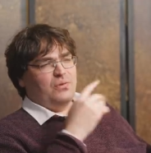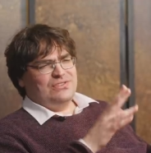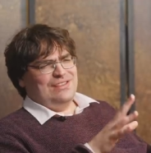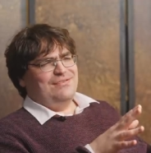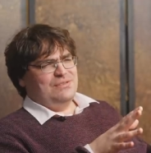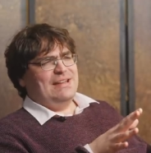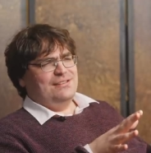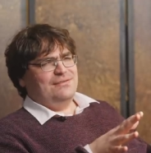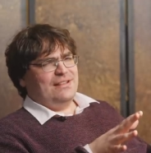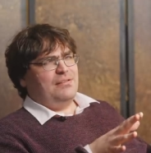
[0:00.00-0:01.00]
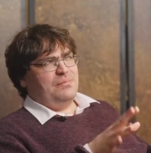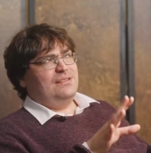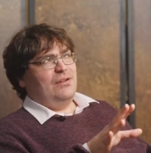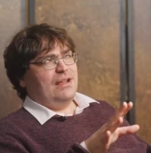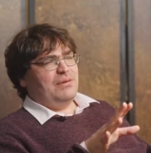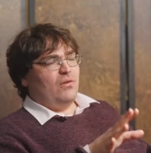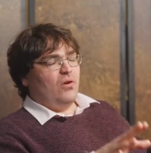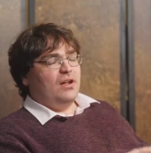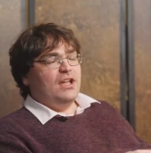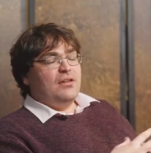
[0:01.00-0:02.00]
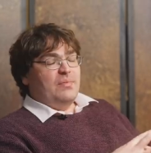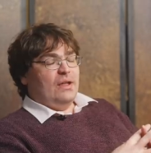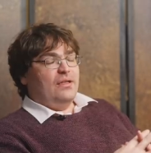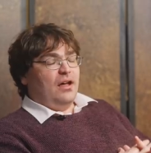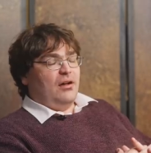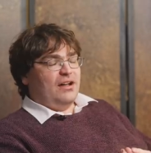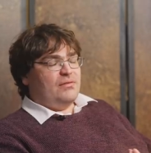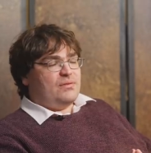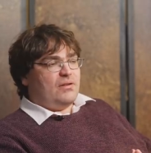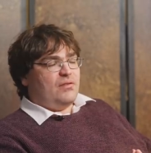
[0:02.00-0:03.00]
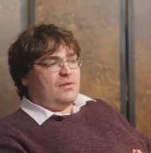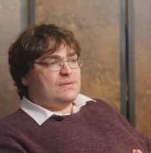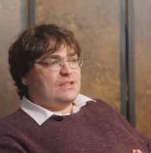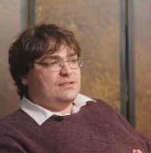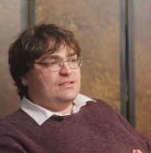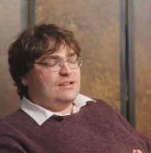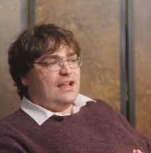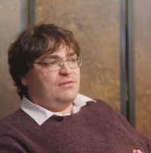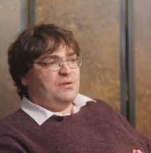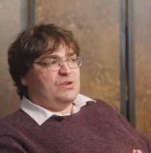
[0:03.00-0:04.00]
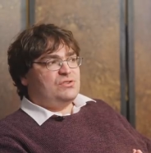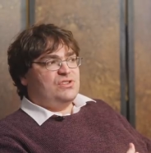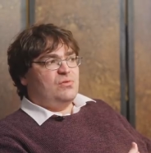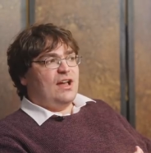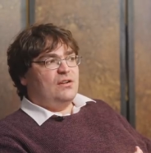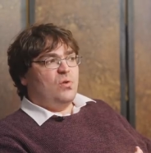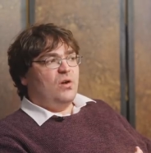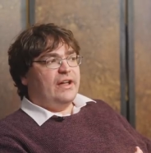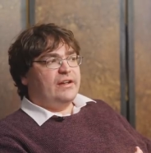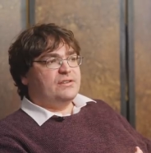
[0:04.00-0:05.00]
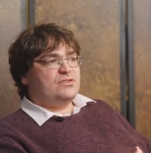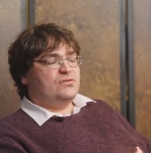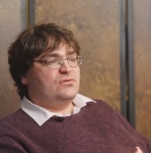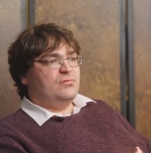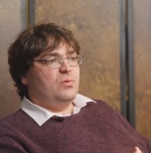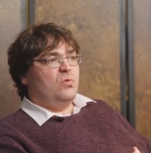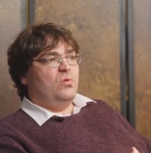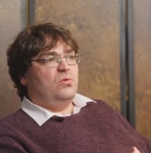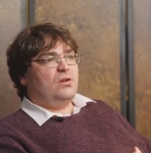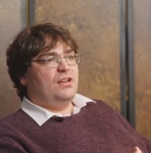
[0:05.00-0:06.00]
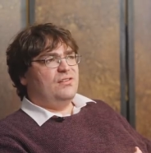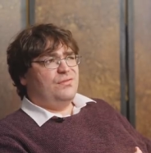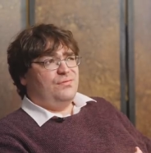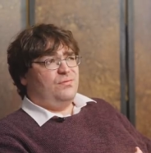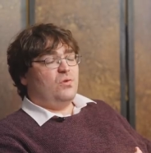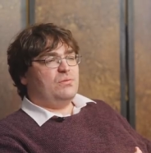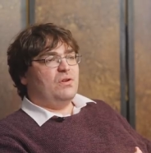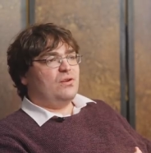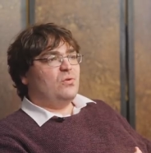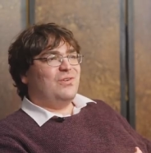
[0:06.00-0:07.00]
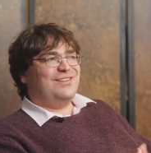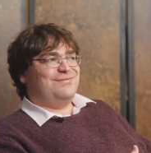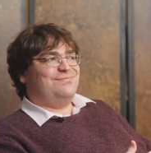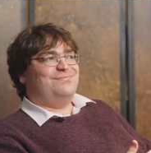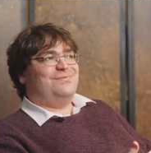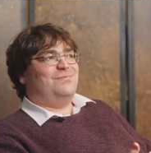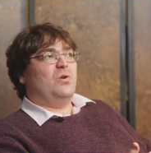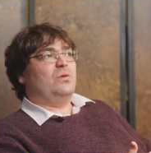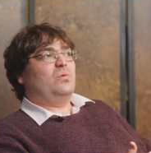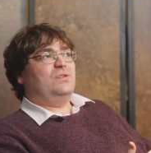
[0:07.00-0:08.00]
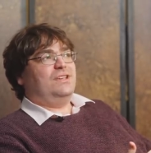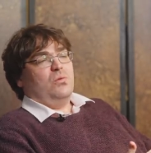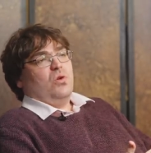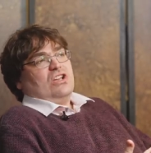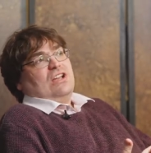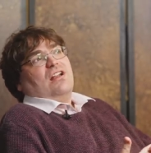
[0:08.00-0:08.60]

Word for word: obviously there is plenty of that. Don't get me wrong. But I represented an area which still had quite a considerable kind of what you might call kind of, you know, working